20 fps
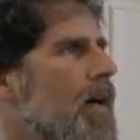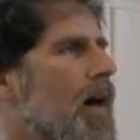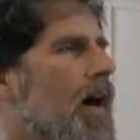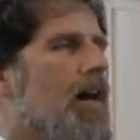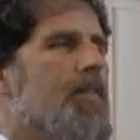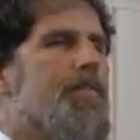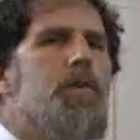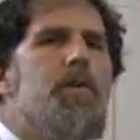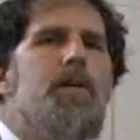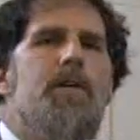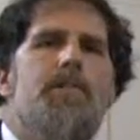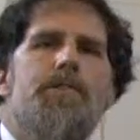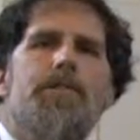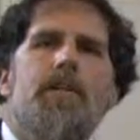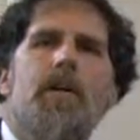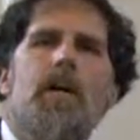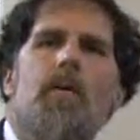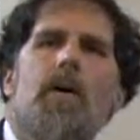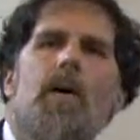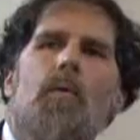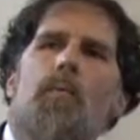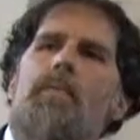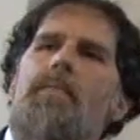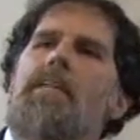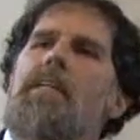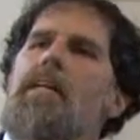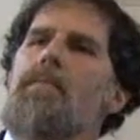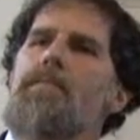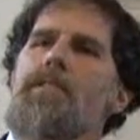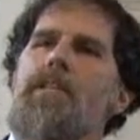A few years ago, a woman
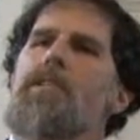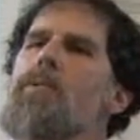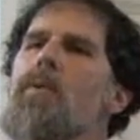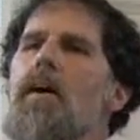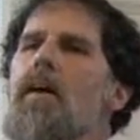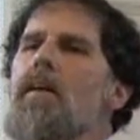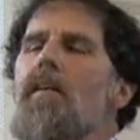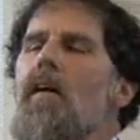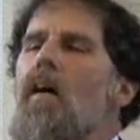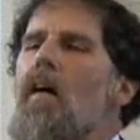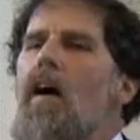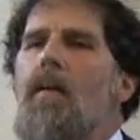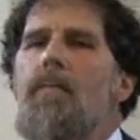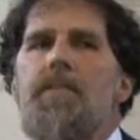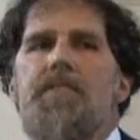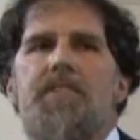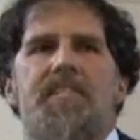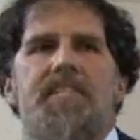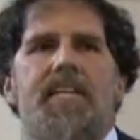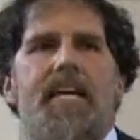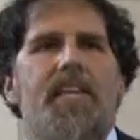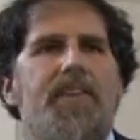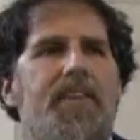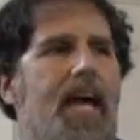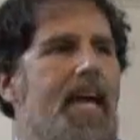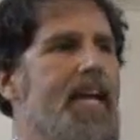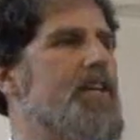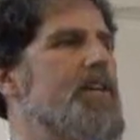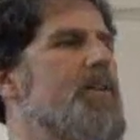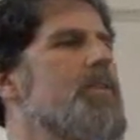comes into our office to say
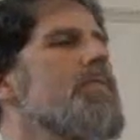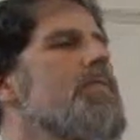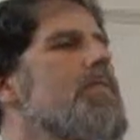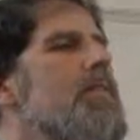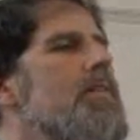thank you.